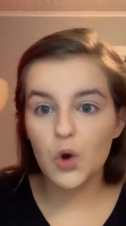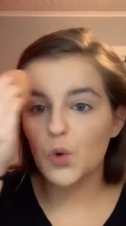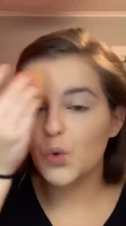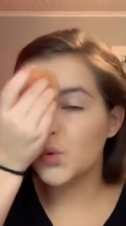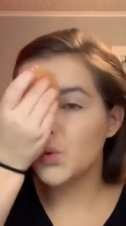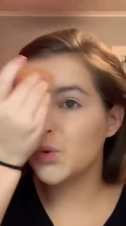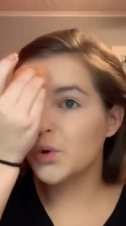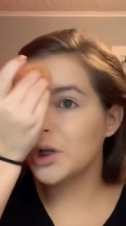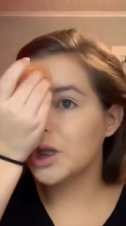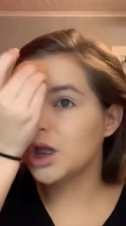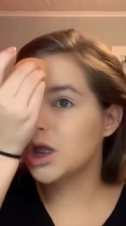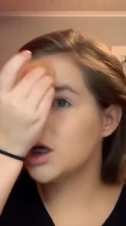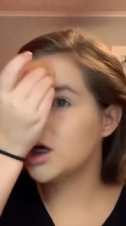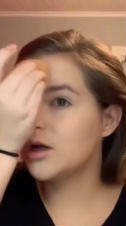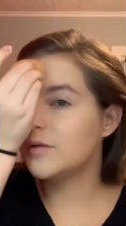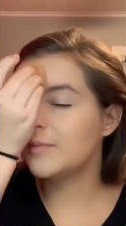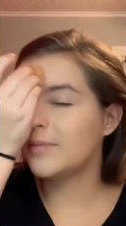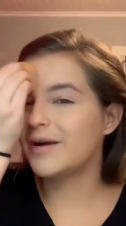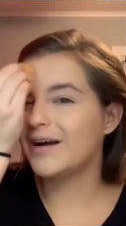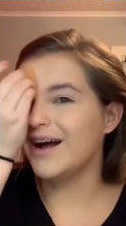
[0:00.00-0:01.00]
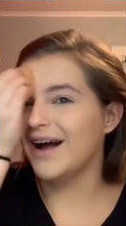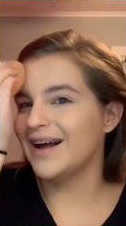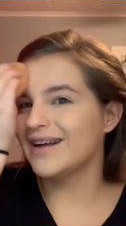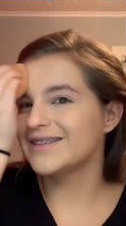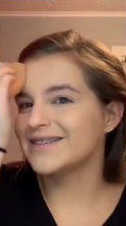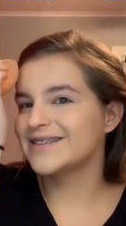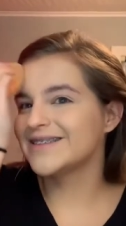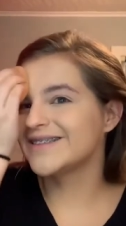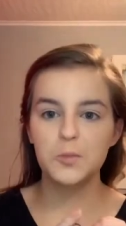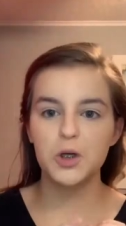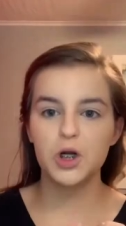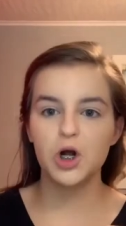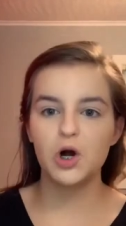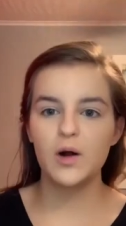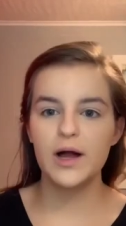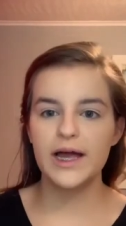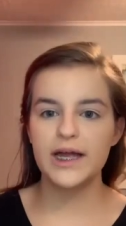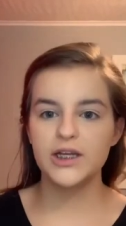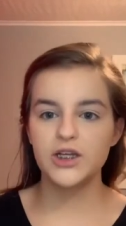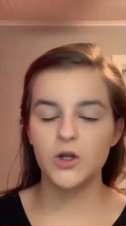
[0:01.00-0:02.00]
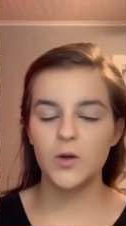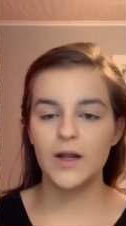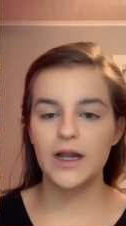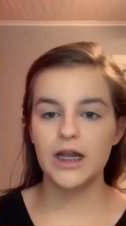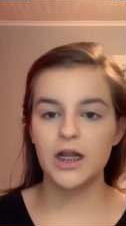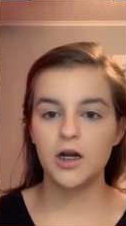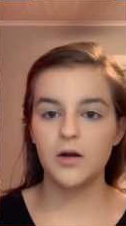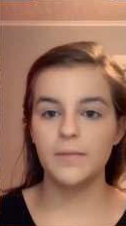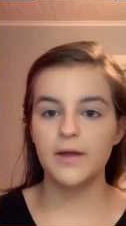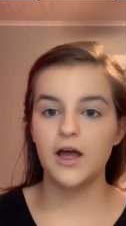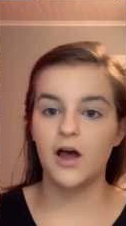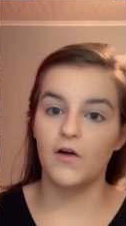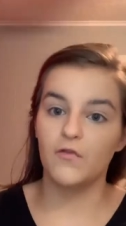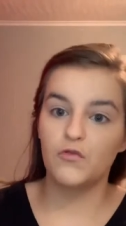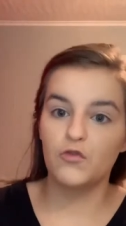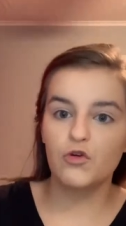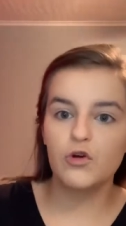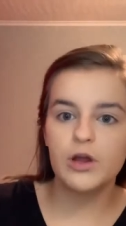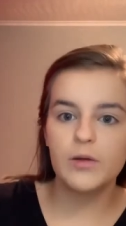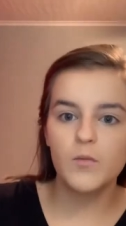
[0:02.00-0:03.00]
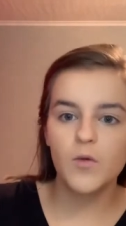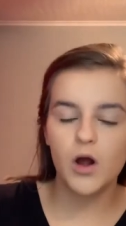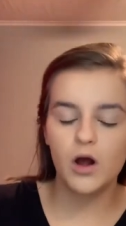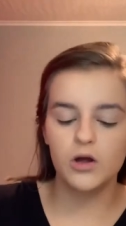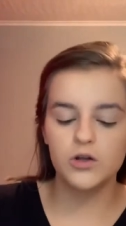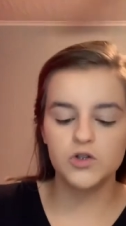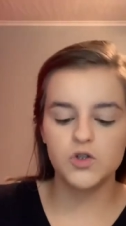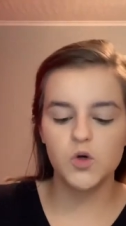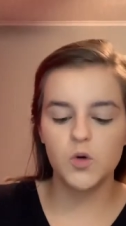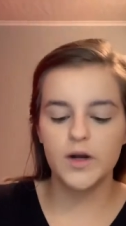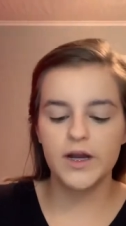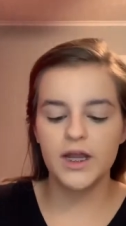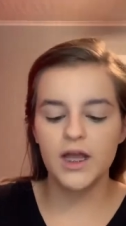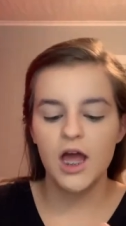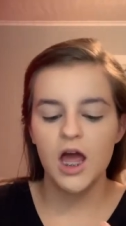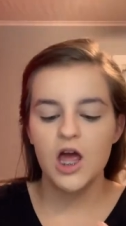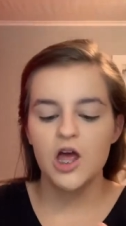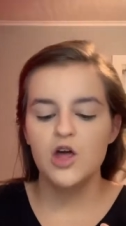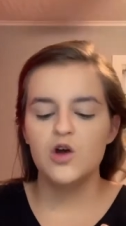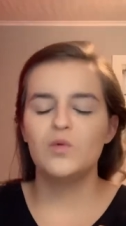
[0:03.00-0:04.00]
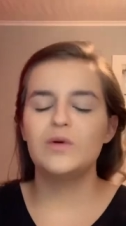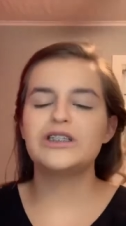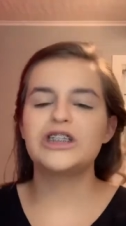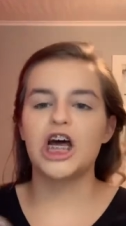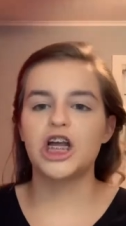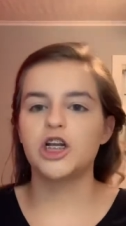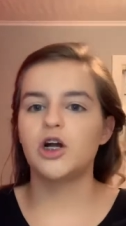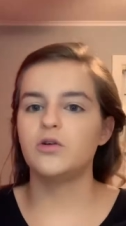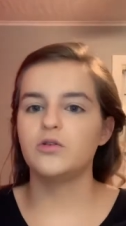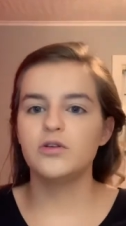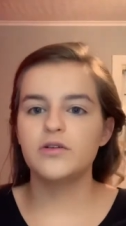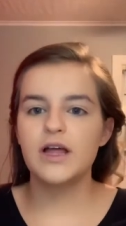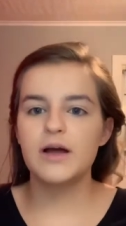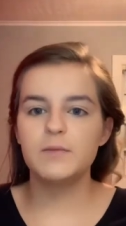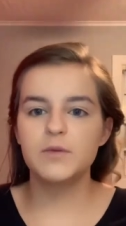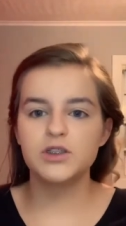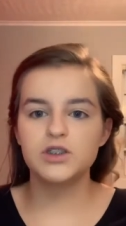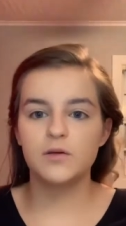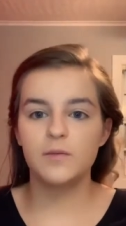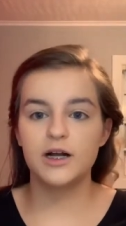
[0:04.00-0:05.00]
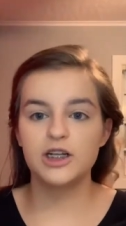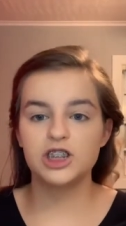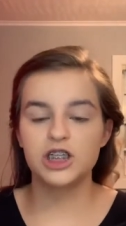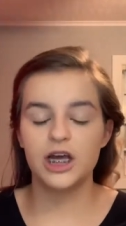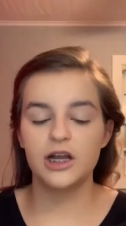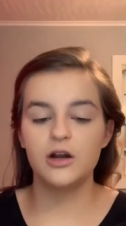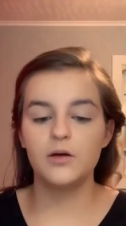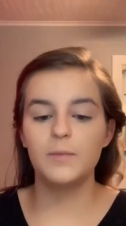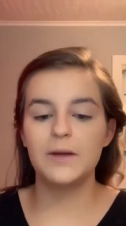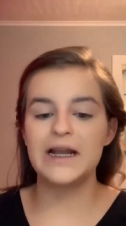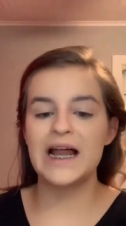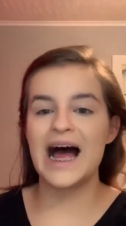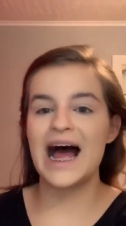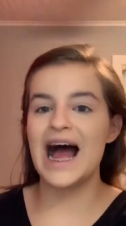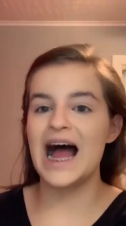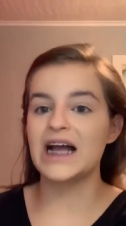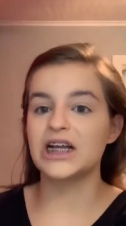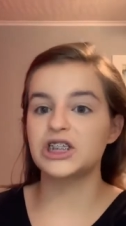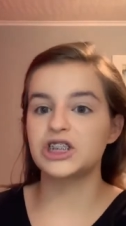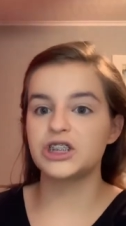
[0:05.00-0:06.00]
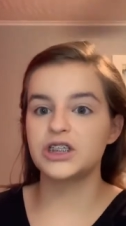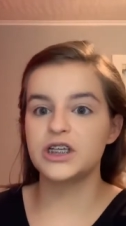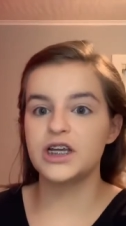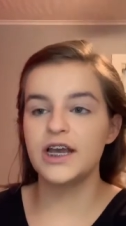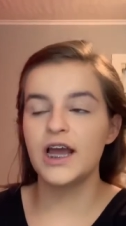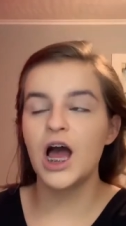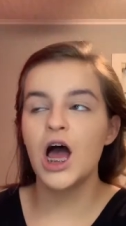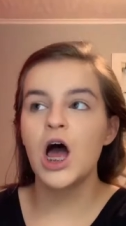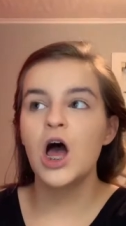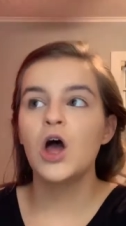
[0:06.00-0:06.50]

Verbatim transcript: really good price. I go ahead and do a little bit of cream contouring, which I don't do that much on my channel, but I actually